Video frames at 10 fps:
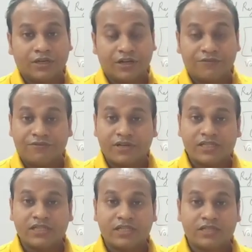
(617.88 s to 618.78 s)

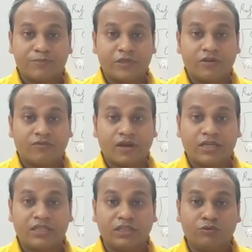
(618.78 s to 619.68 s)
difference in the speed of
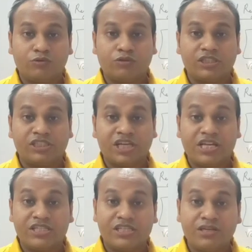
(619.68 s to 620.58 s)
light due to the
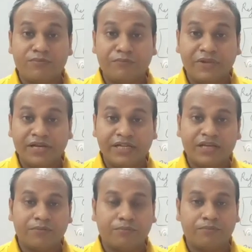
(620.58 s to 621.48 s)
changing
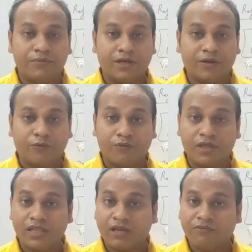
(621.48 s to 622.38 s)
medium.
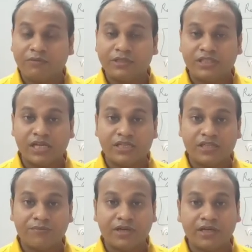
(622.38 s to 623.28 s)
When there will be change in
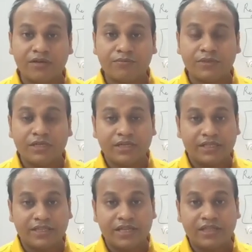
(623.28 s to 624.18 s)
the medium,
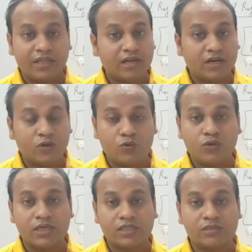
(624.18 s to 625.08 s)
then there are two
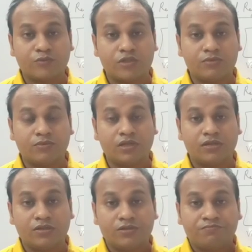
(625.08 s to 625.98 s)
cases possible.
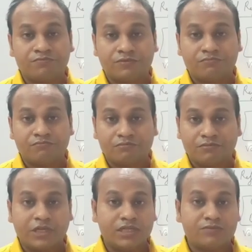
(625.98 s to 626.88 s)

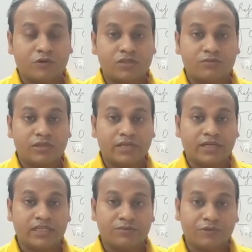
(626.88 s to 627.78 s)
It is possible
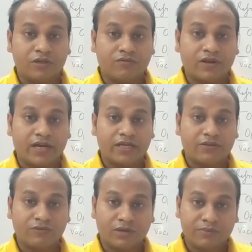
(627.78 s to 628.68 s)
that the speed of light
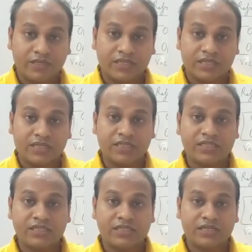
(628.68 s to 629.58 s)
will be
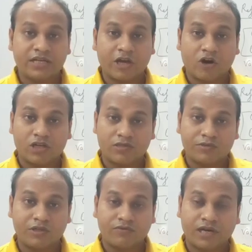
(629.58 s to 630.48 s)
increased or
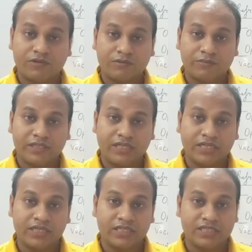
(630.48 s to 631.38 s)
speed of light will be
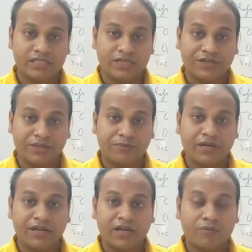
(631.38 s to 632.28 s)
decreased,
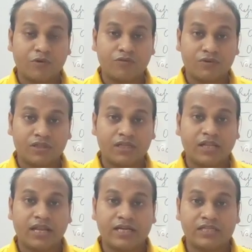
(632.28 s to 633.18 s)
depending upon whether
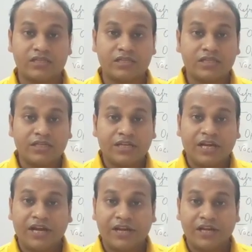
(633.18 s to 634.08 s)
the light is
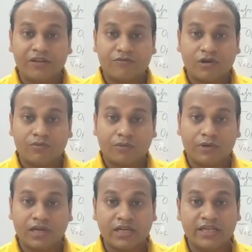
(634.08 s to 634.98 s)
entering from
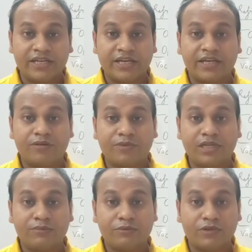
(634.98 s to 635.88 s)
optically rarer
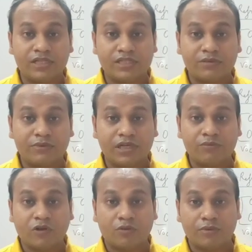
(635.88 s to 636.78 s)
medium to denser
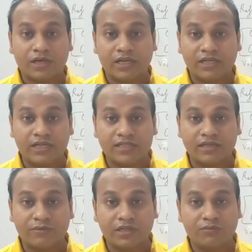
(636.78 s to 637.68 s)
medium or optically denser
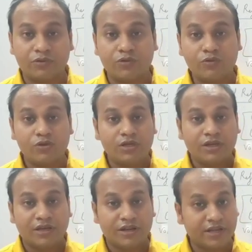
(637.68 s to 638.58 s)
medium to
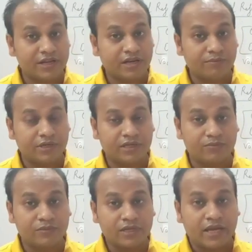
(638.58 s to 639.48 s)
rarer
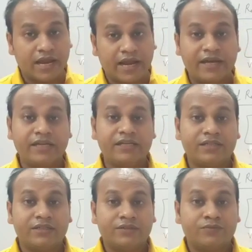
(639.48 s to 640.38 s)
medium, and
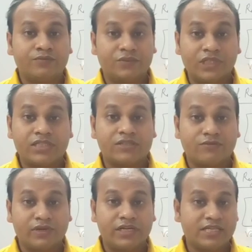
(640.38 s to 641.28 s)
this
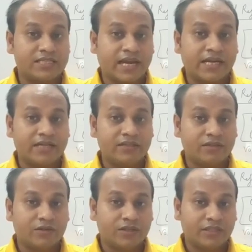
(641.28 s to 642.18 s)
will decide
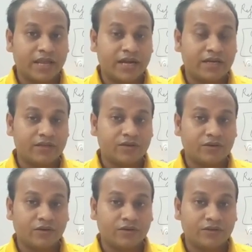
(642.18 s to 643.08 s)
that
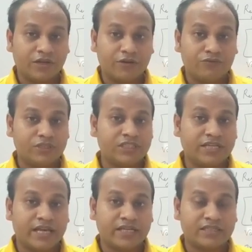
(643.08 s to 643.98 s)
in which
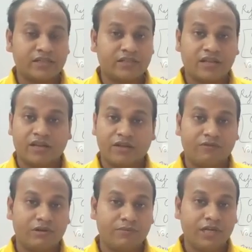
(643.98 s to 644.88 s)
direction the ray
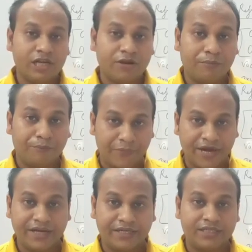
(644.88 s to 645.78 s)
will be
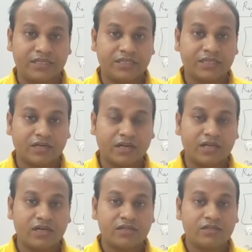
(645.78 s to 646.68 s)
bent.
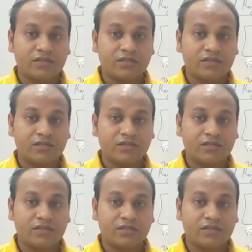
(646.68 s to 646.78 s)
Clear?